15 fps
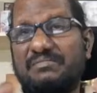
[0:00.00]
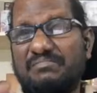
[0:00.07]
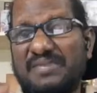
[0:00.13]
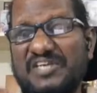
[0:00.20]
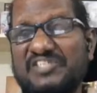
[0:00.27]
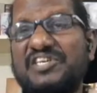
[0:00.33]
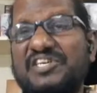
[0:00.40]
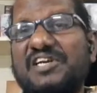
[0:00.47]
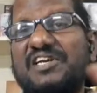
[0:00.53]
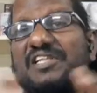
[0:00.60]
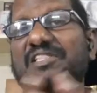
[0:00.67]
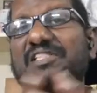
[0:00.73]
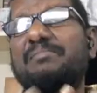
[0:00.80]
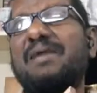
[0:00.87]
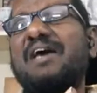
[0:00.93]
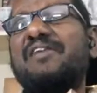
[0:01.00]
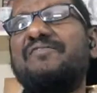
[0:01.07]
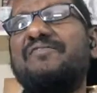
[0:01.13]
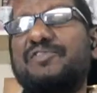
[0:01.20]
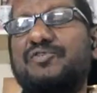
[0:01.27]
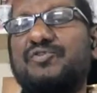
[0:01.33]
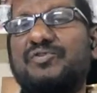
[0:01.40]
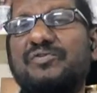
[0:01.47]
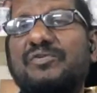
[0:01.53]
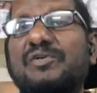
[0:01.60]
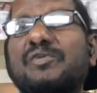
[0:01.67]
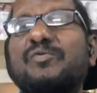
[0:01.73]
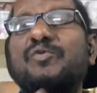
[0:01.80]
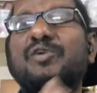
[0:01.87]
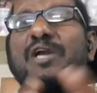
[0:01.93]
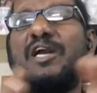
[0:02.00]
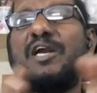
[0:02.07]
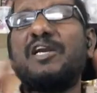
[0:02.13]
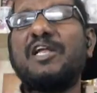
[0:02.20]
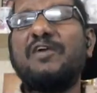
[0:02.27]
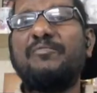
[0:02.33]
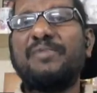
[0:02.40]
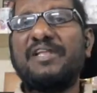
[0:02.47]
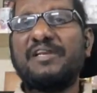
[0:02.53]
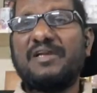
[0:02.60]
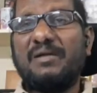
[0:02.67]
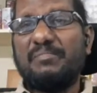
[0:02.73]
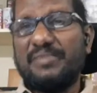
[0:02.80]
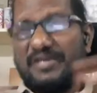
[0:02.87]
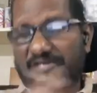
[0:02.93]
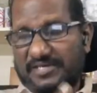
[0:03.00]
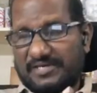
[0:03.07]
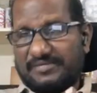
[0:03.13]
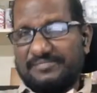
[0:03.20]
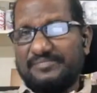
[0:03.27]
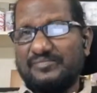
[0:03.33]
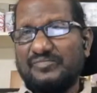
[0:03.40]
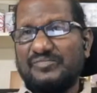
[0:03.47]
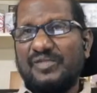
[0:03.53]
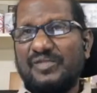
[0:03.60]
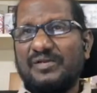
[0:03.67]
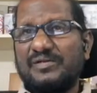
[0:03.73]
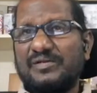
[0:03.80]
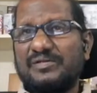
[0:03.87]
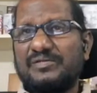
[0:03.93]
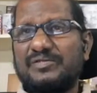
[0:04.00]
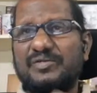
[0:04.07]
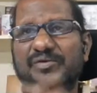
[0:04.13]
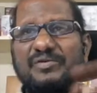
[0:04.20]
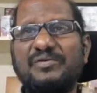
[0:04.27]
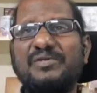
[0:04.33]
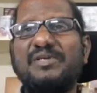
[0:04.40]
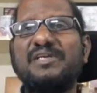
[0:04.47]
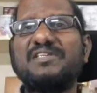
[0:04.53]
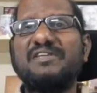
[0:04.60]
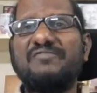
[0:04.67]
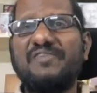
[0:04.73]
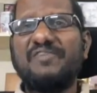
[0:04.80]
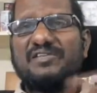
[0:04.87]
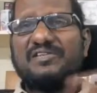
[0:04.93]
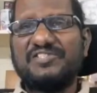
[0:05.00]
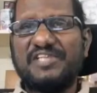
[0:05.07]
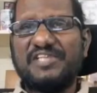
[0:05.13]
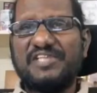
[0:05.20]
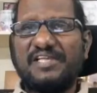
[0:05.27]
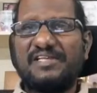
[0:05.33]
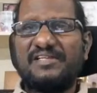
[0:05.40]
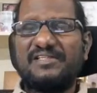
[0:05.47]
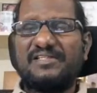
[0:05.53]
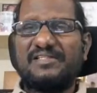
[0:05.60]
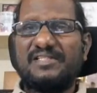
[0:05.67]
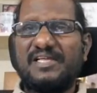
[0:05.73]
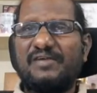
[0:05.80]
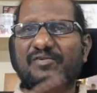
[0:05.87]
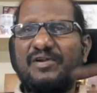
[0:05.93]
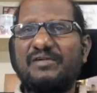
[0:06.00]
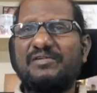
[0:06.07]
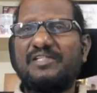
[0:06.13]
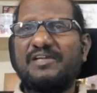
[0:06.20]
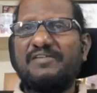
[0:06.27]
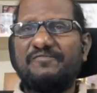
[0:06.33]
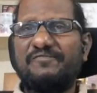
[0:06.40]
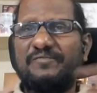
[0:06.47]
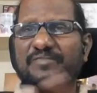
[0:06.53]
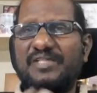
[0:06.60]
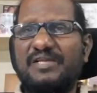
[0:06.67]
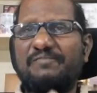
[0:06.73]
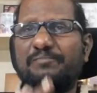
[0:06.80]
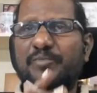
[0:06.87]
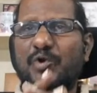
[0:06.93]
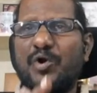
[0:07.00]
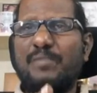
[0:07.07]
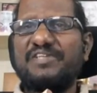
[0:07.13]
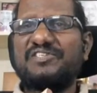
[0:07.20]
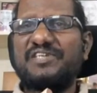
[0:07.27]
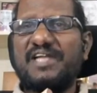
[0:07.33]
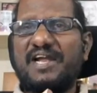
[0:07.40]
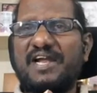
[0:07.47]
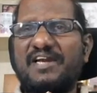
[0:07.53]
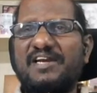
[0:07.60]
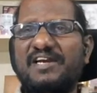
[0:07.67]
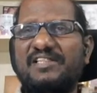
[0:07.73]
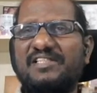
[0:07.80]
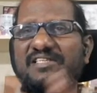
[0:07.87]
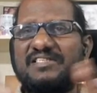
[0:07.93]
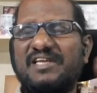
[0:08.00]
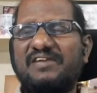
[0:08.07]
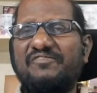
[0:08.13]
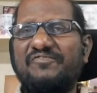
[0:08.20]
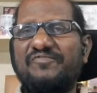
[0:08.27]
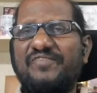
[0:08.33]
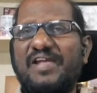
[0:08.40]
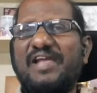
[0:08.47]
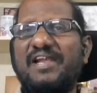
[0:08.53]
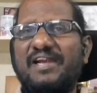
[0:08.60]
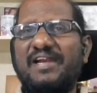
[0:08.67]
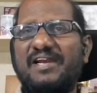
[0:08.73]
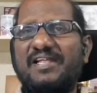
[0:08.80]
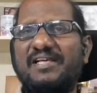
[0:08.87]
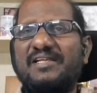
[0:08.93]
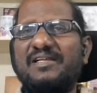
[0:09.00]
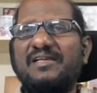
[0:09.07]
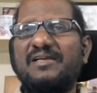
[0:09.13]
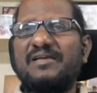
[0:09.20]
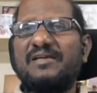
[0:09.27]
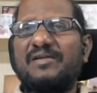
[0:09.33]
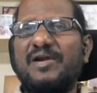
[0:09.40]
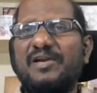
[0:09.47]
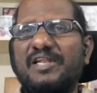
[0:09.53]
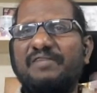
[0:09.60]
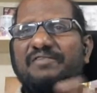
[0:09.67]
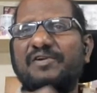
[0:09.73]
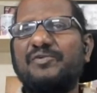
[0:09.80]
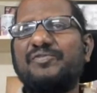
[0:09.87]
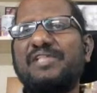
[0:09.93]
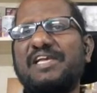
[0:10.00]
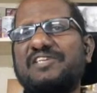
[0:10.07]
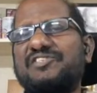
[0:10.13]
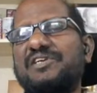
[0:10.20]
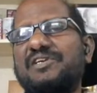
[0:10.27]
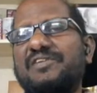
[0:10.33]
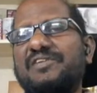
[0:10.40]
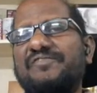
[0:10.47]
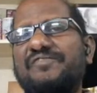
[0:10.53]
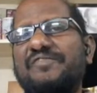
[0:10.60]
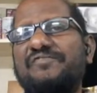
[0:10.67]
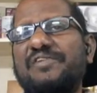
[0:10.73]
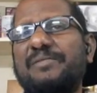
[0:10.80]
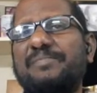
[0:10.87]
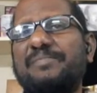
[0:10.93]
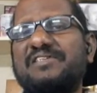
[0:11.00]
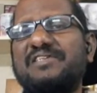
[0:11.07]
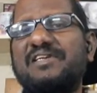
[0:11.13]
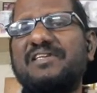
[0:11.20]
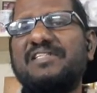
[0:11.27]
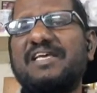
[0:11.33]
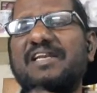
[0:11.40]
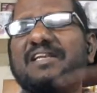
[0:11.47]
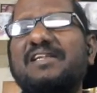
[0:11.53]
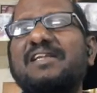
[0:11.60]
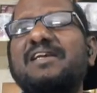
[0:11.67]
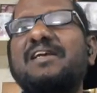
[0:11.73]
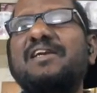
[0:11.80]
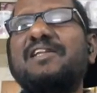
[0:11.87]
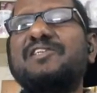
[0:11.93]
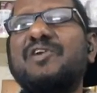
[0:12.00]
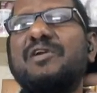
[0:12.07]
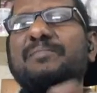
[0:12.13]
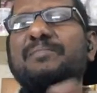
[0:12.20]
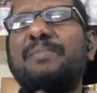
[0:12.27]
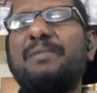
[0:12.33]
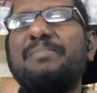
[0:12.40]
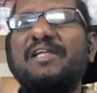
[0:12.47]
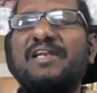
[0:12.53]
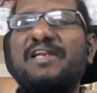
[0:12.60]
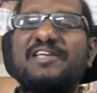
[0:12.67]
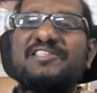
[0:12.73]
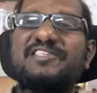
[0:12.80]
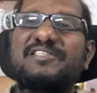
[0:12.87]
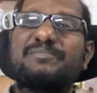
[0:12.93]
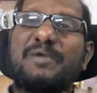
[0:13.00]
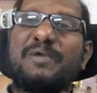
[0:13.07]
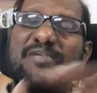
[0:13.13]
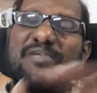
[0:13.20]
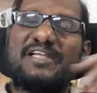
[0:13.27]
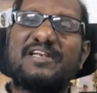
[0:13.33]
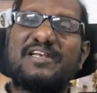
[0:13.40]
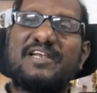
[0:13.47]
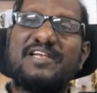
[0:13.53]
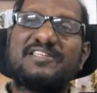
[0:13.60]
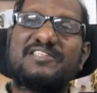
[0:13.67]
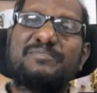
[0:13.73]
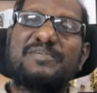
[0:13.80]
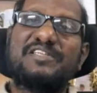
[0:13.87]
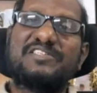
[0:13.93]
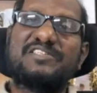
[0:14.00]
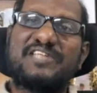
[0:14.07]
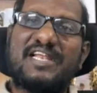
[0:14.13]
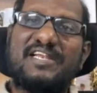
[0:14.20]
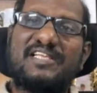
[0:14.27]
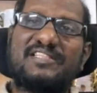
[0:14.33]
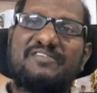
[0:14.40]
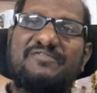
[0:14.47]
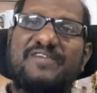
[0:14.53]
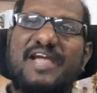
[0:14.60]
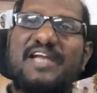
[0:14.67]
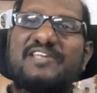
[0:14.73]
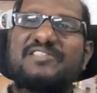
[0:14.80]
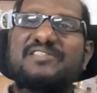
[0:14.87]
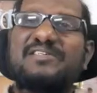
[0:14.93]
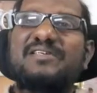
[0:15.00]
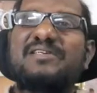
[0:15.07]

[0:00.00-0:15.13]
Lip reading: mentioned in the manifesto would not have been completed. So it is a false thing. They have not, they promised 100 things and failed, not even to the extent of 50%. Then it is not public relations. Public relations means telling the facts,